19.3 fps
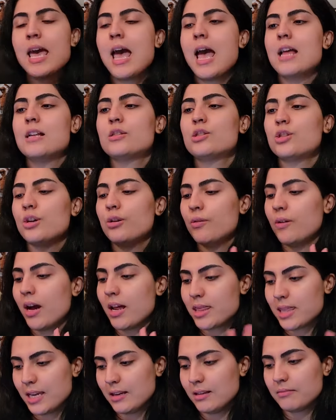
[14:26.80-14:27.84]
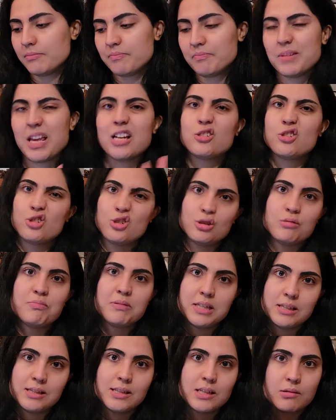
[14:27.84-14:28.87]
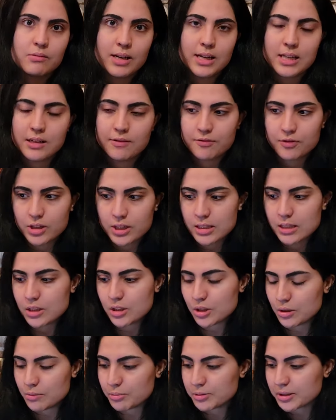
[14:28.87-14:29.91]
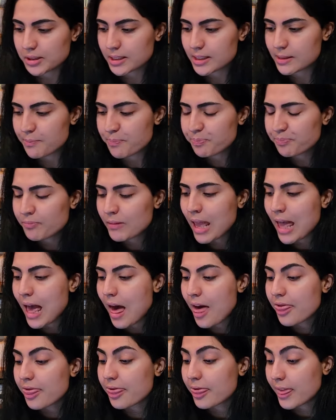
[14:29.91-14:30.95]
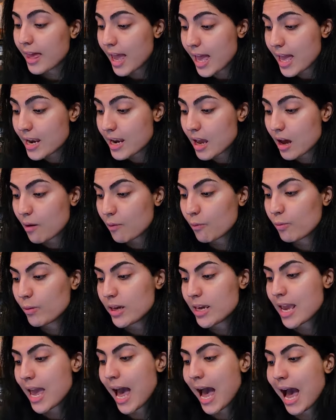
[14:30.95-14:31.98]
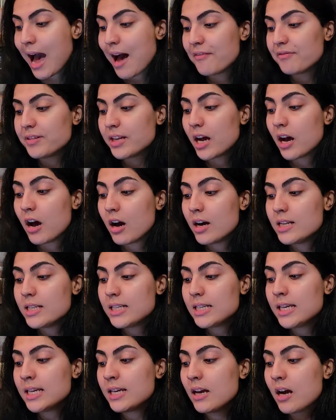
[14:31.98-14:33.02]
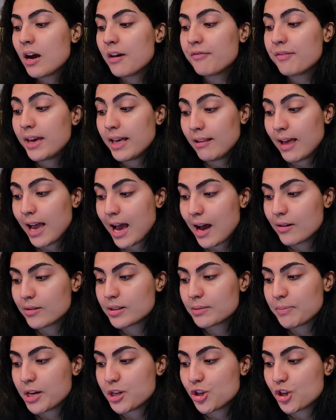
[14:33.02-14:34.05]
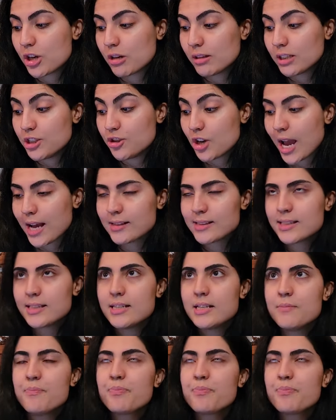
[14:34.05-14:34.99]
And so I think that should be the rating for these two books. Then we have The Haunting of Hill House by Shirley Jackson.